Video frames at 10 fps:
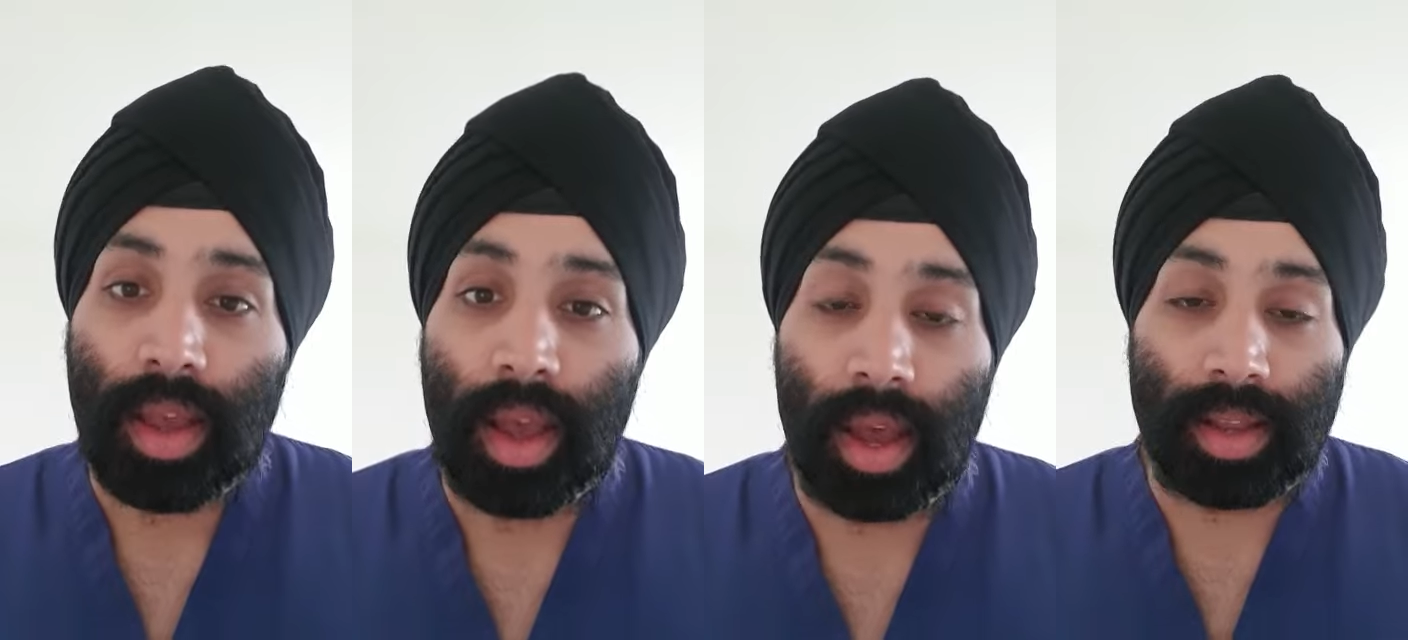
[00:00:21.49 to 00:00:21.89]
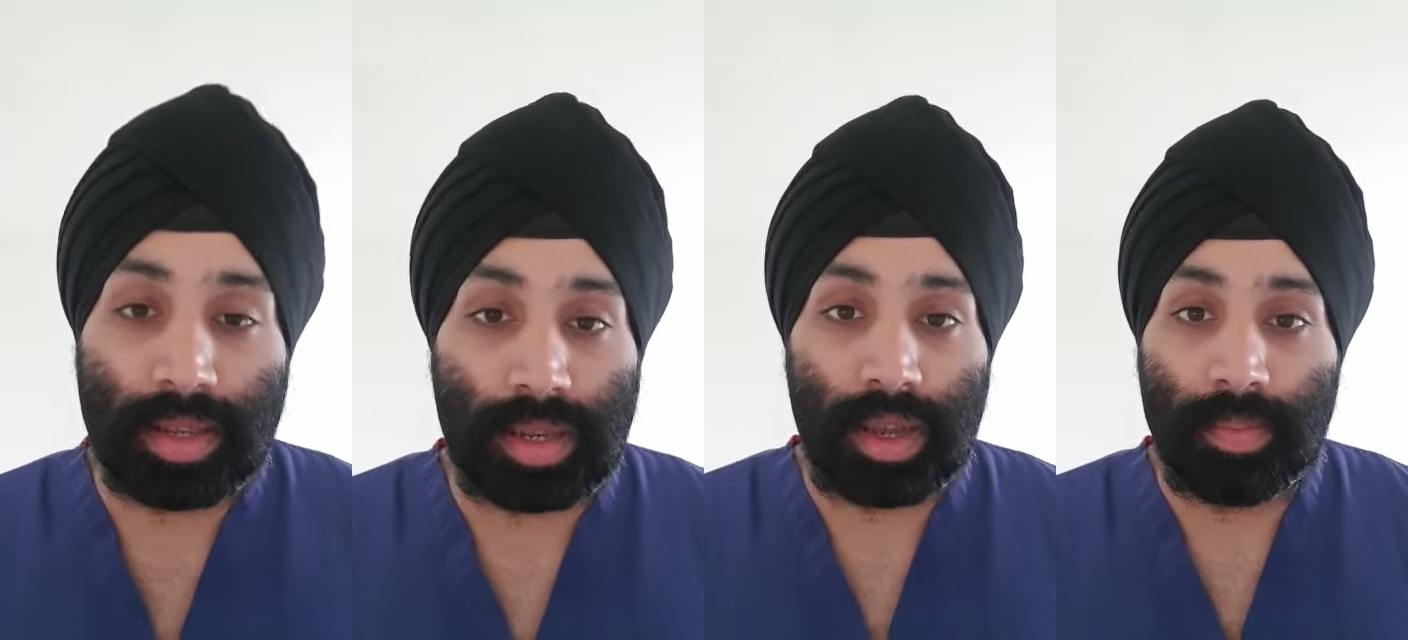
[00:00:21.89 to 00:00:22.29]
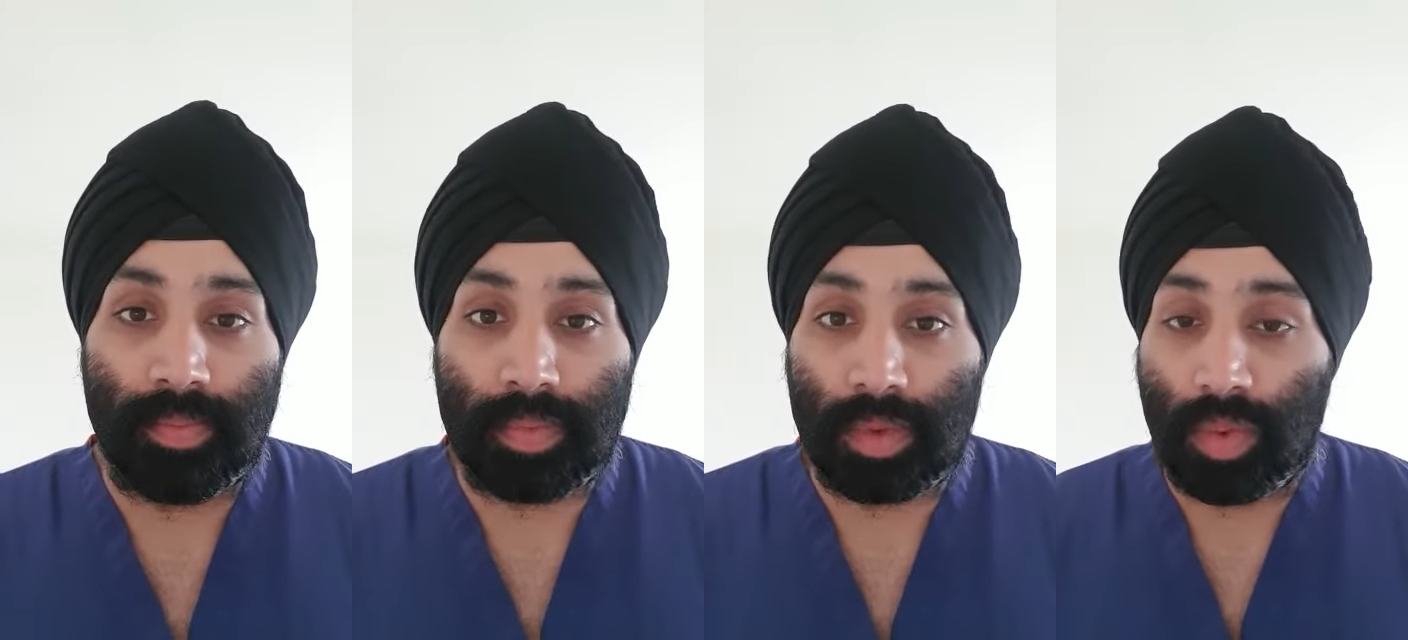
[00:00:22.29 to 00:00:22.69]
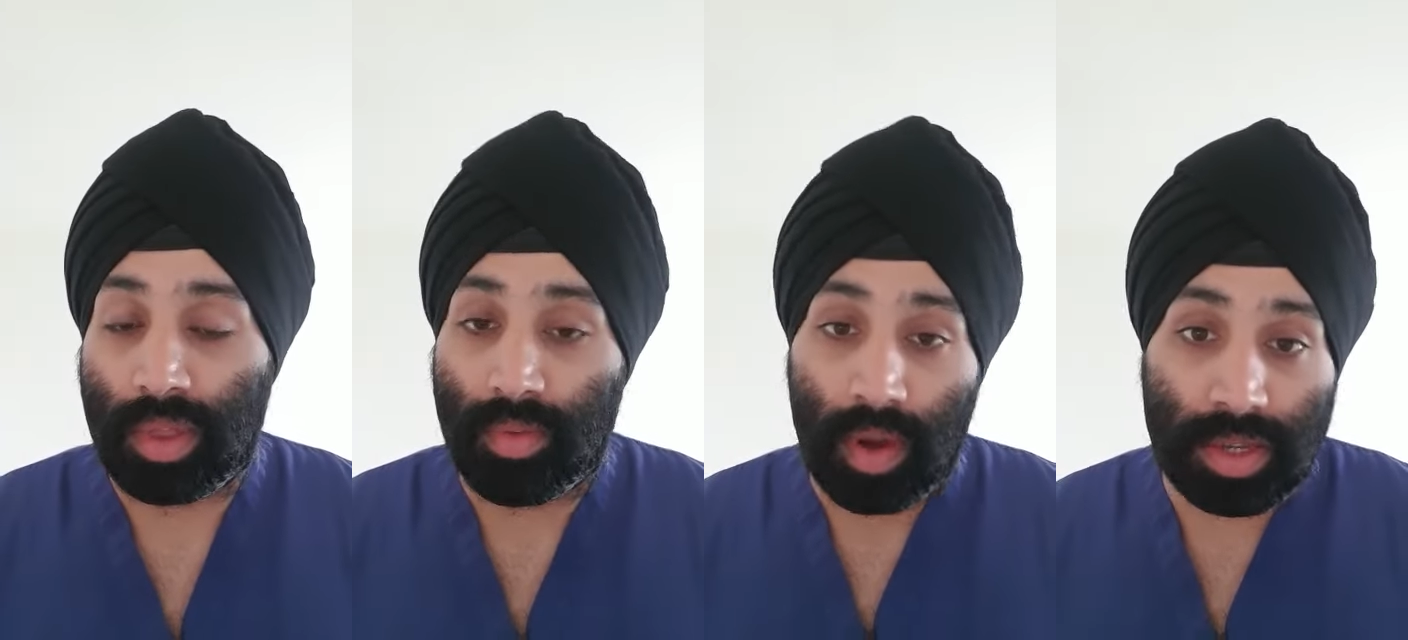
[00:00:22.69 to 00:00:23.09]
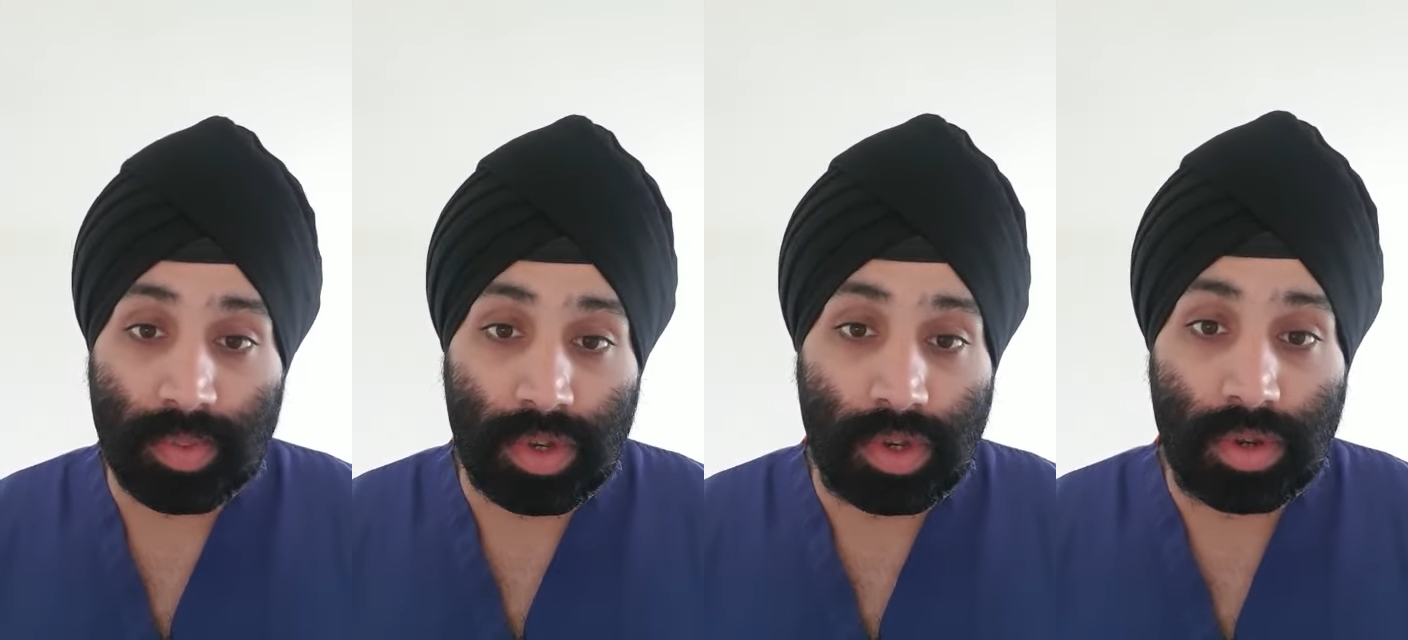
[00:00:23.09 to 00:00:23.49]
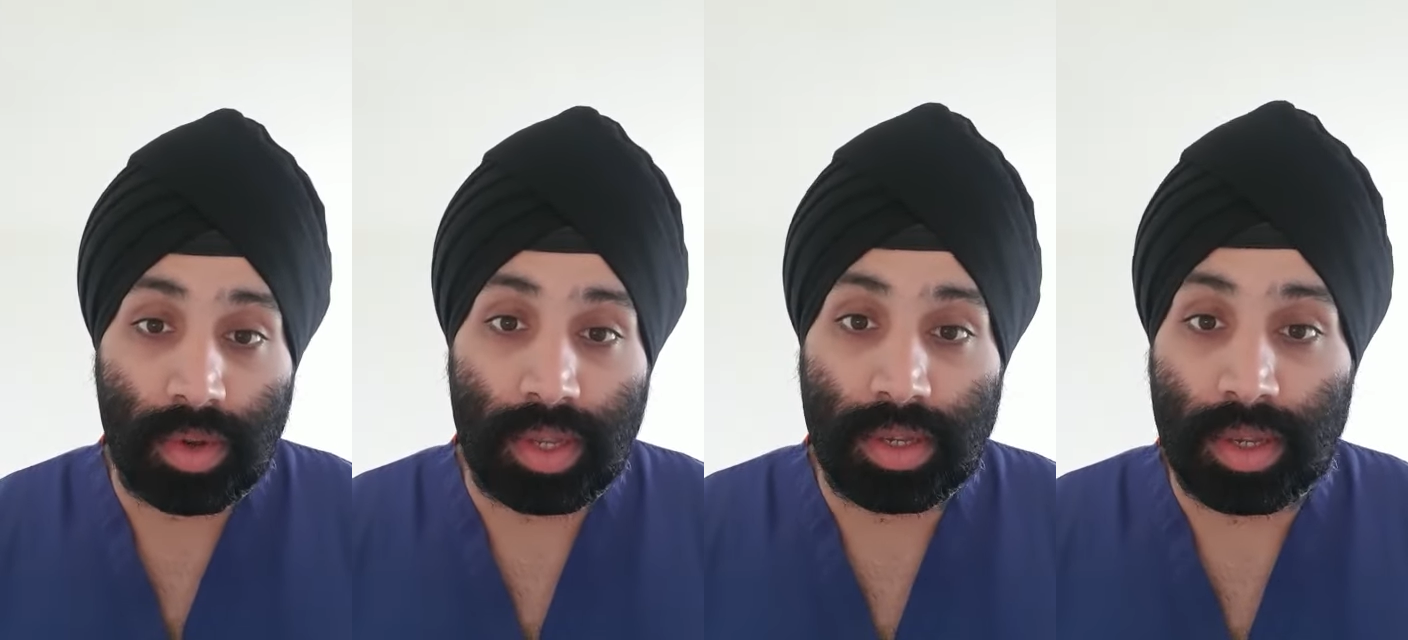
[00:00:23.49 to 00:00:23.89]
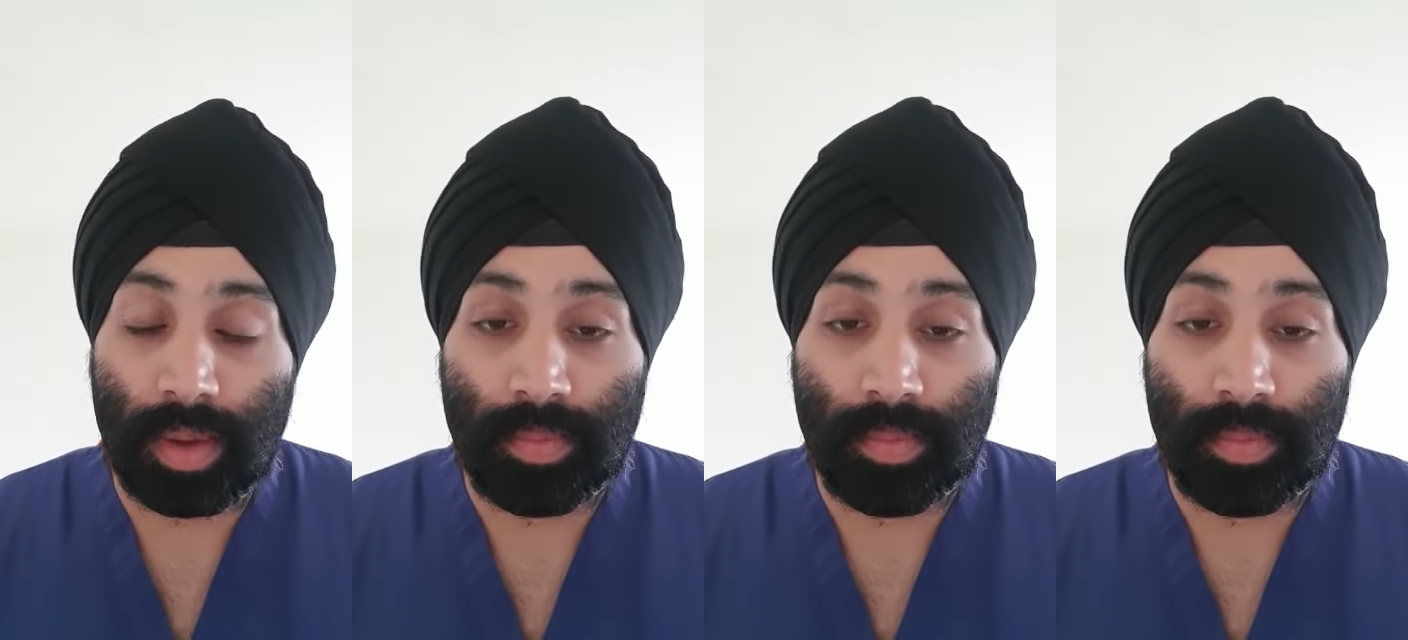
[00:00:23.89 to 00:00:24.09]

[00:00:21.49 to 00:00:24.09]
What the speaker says: and what they've asked me to do is